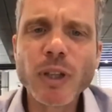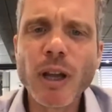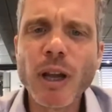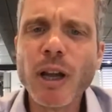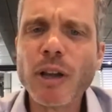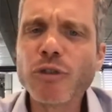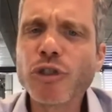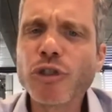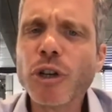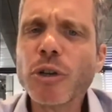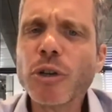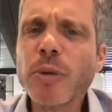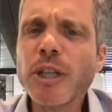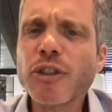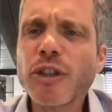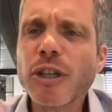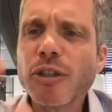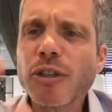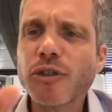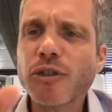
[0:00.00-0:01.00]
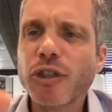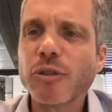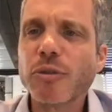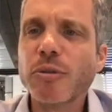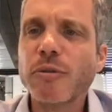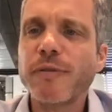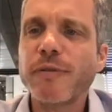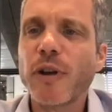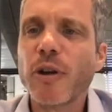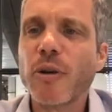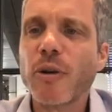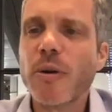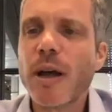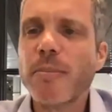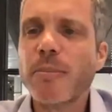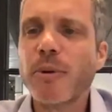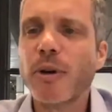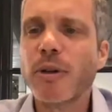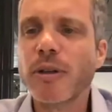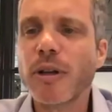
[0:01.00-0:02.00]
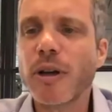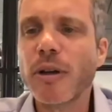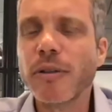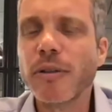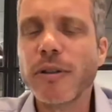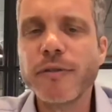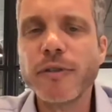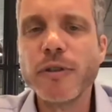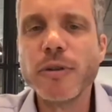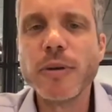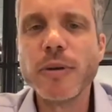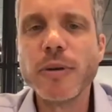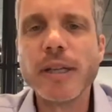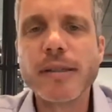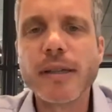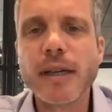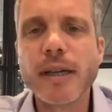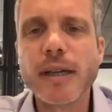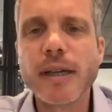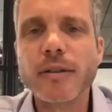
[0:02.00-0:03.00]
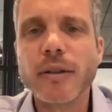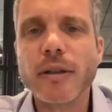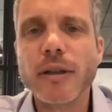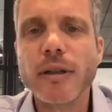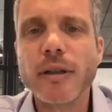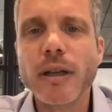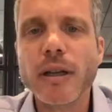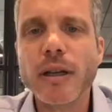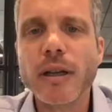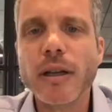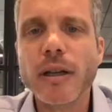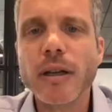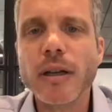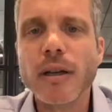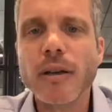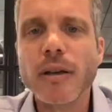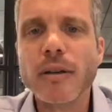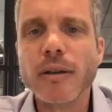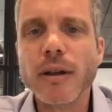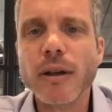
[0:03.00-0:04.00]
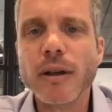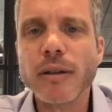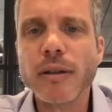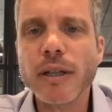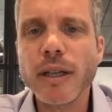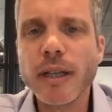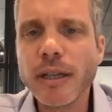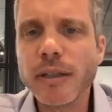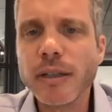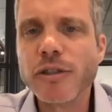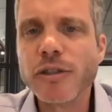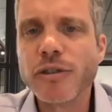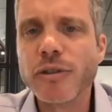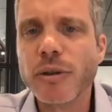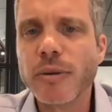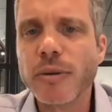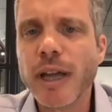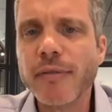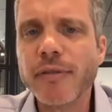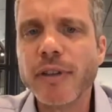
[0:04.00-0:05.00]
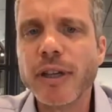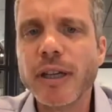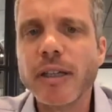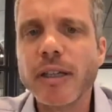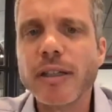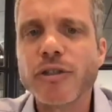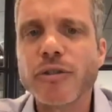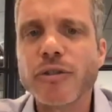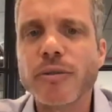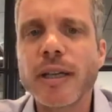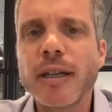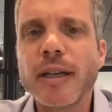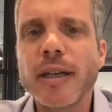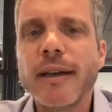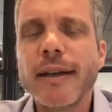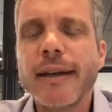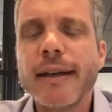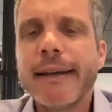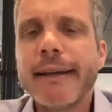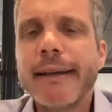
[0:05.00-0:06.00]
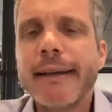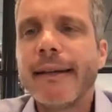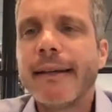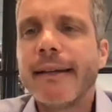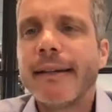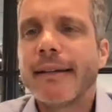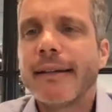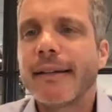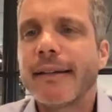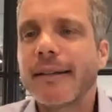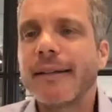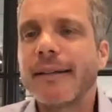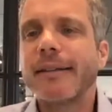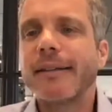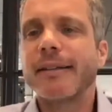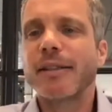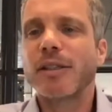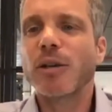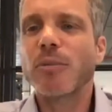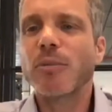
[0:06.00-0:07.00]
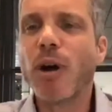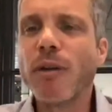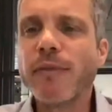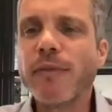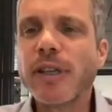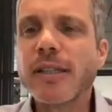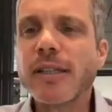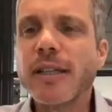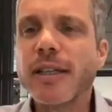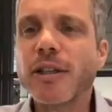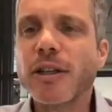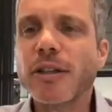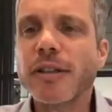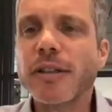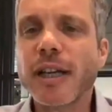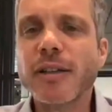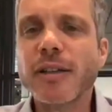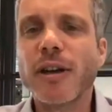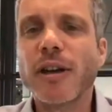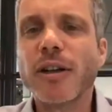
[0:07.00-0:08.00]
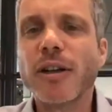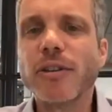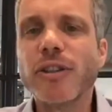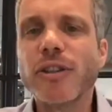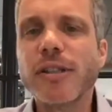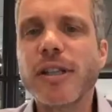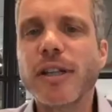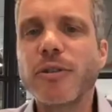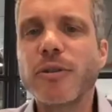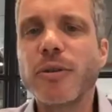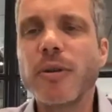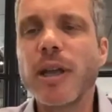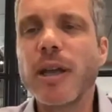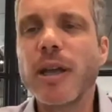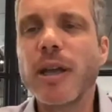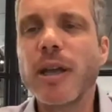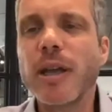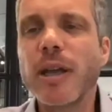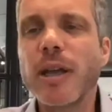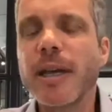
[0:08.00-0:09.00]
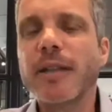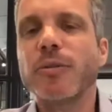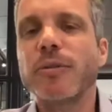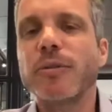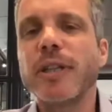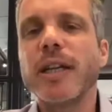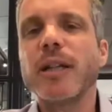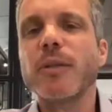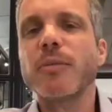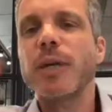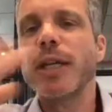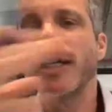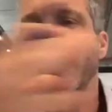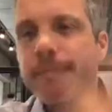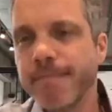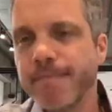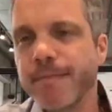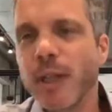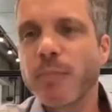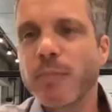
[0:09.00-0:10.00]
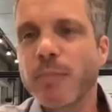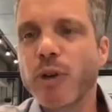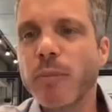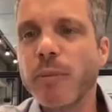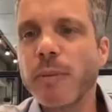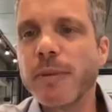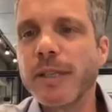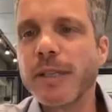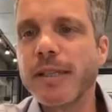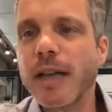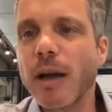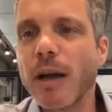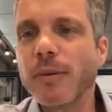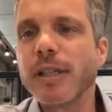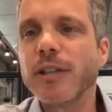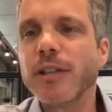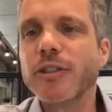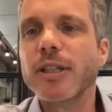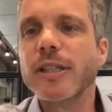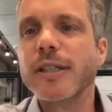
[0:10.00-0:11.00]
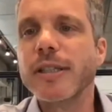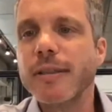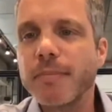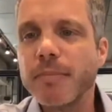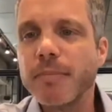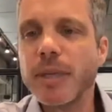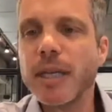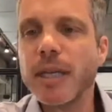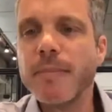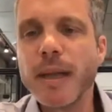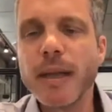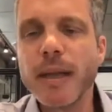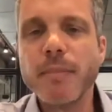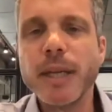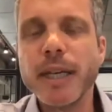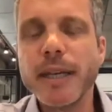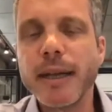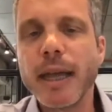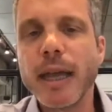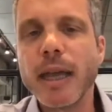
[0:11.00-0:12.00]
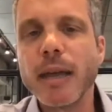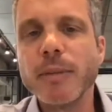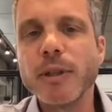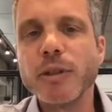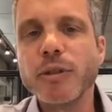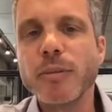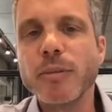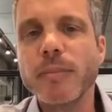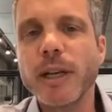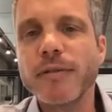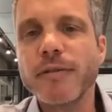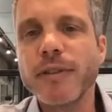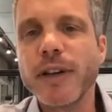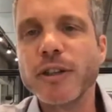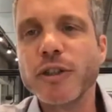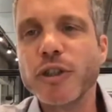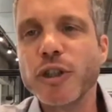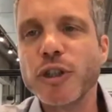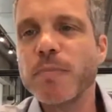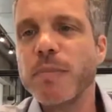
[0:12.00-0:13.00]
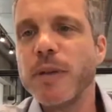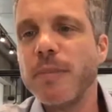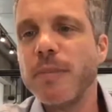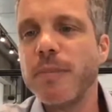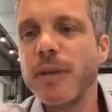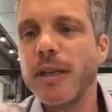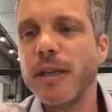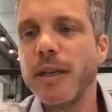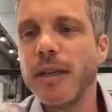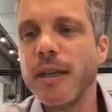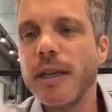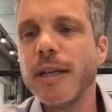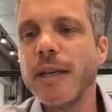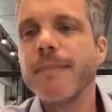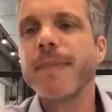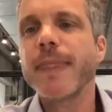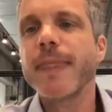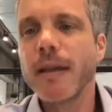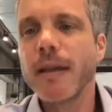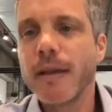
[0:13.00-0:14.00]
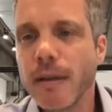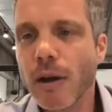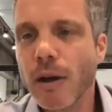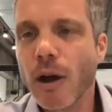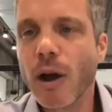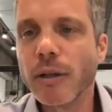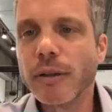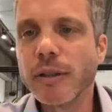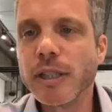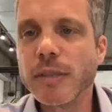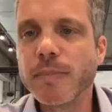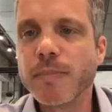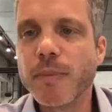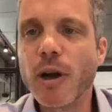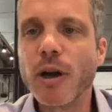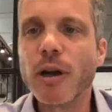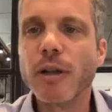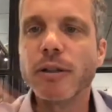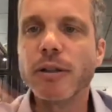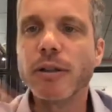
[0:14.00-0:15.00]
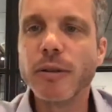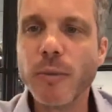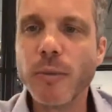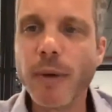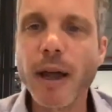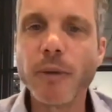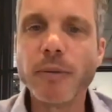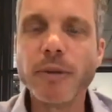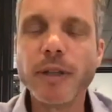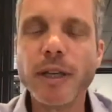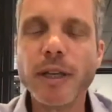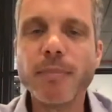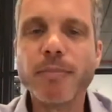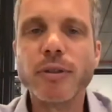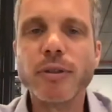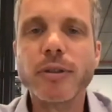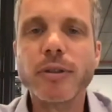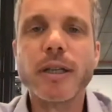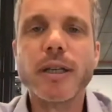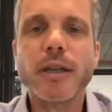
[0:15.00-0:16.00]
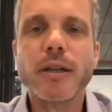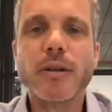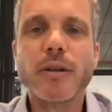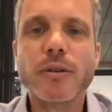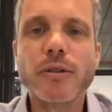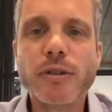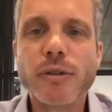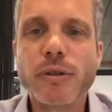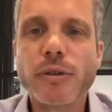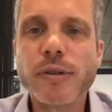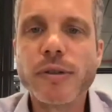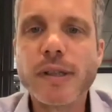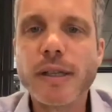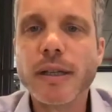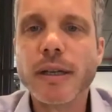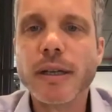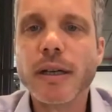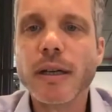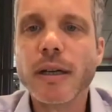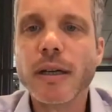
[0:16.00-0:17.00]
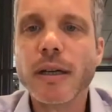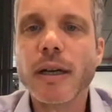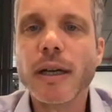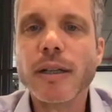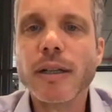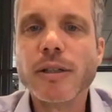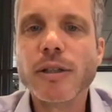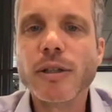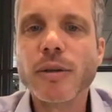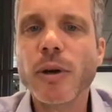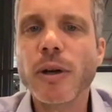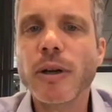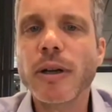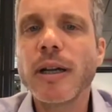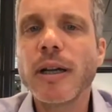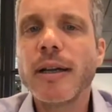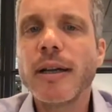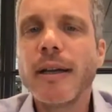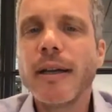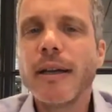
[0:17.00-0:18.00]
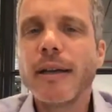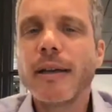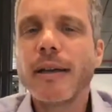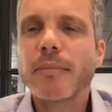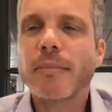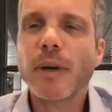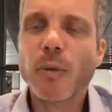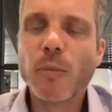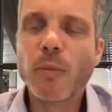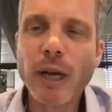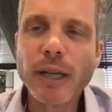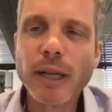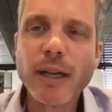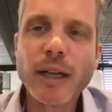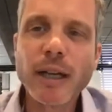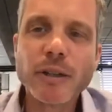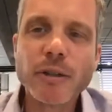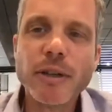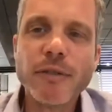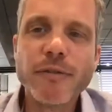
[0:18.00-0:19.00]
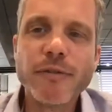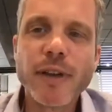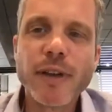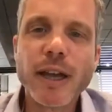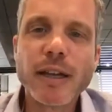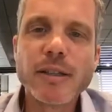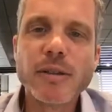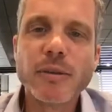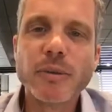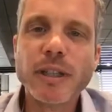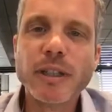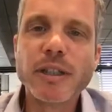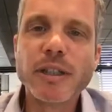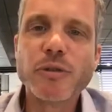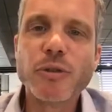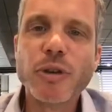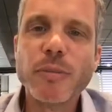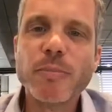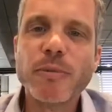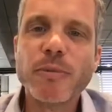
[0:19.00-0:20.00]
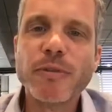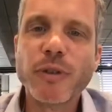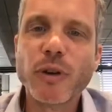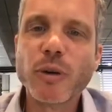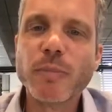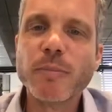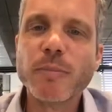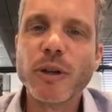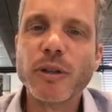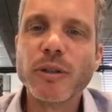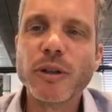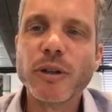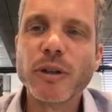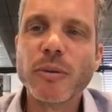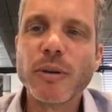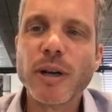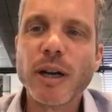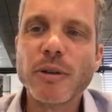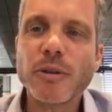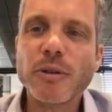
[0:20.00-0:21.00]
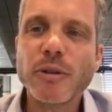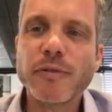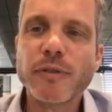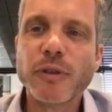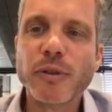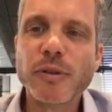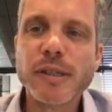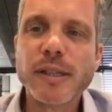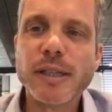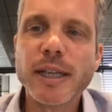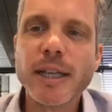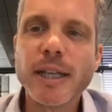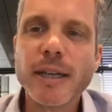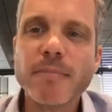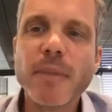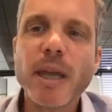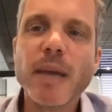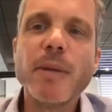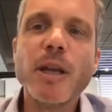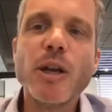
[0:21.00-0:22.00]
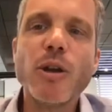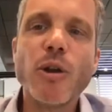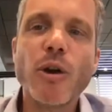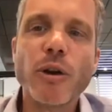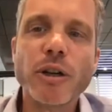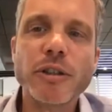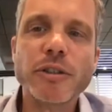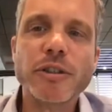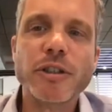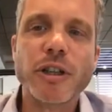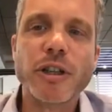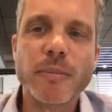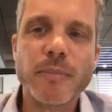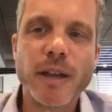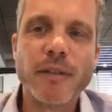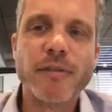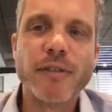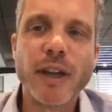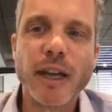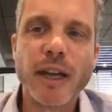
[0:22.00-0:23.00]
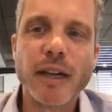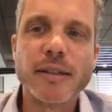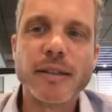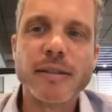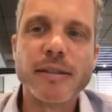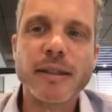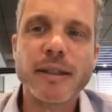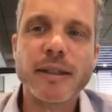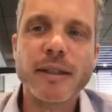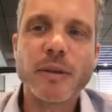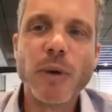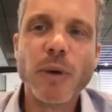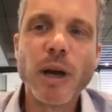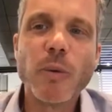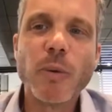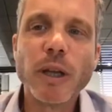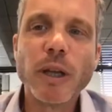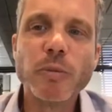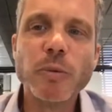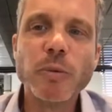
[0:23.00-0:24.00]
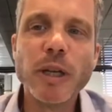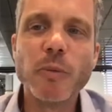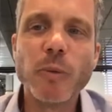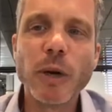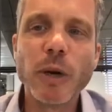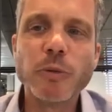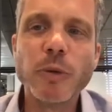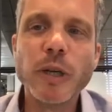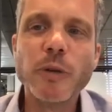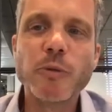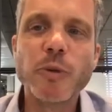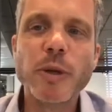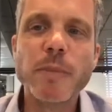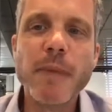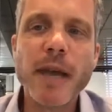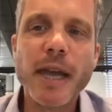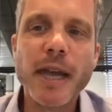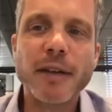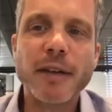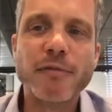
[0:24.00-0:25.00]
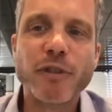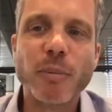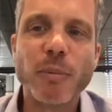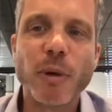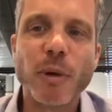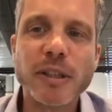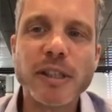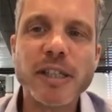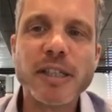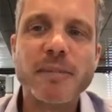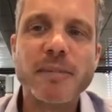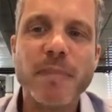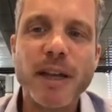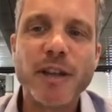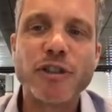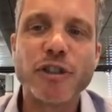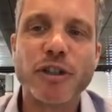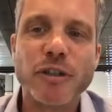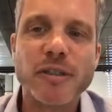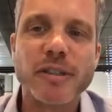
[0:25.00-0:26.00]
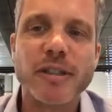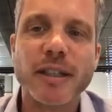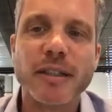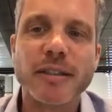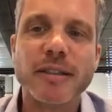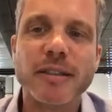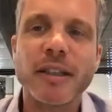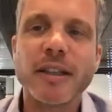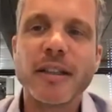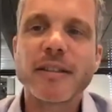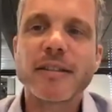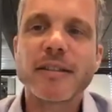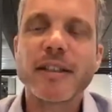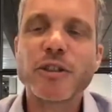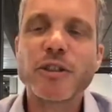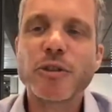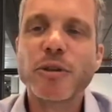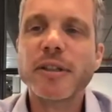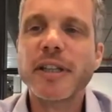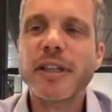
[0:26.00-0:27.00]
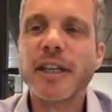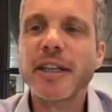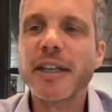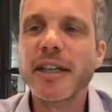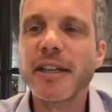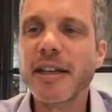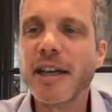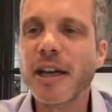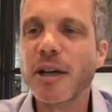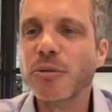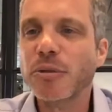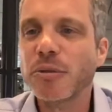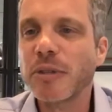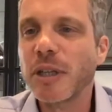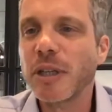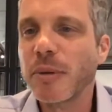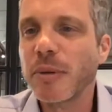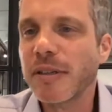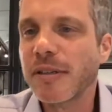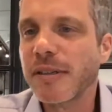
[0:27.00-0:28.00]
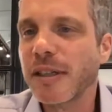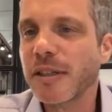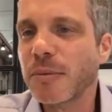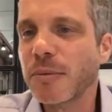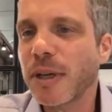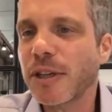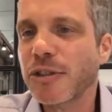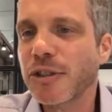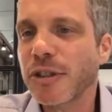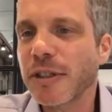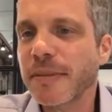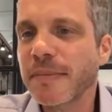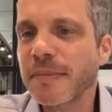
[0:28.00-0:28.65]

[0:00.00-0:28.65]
Jean-Louis, just to follow up on the few insight on the industry or heavy industry. So obviously there are technologies that you implement to deal with problems now, such as being able to manufacture PPE on the spot without importing or sourcing and so on. What other effects on Industry 4.0 are you foreseeing? Maybe longer term effects. What will remain from all these measures that you are taking now to deal with the situation?